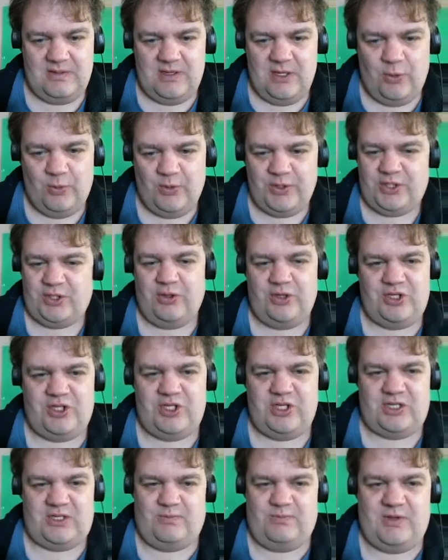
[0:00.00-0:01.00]
Which could
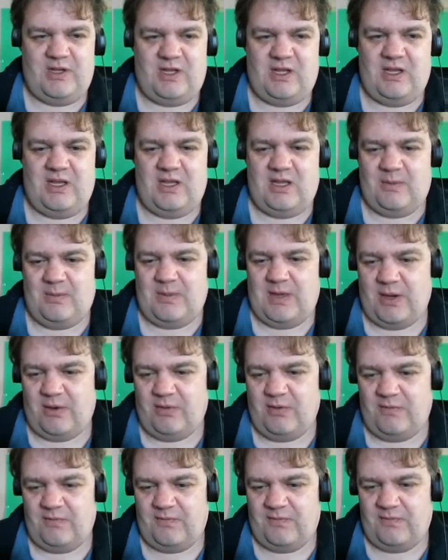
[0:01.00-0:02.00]
just be a
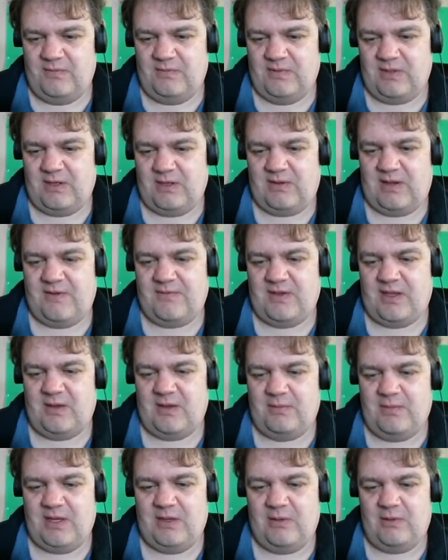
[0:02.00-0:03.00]
matter of, you know, having a
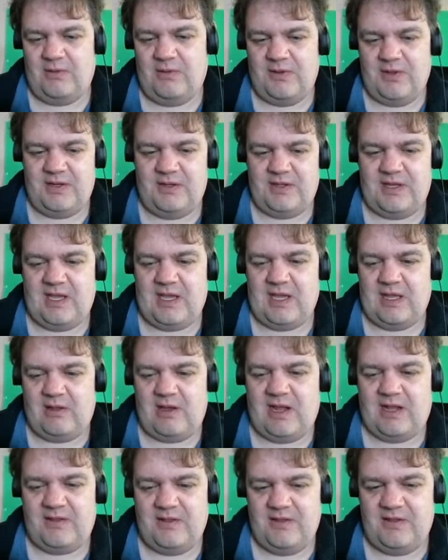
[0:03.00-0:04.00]
meal that they
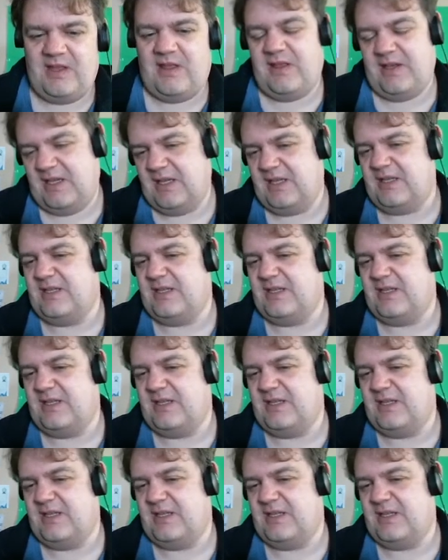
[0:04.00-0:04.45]
like that the other kid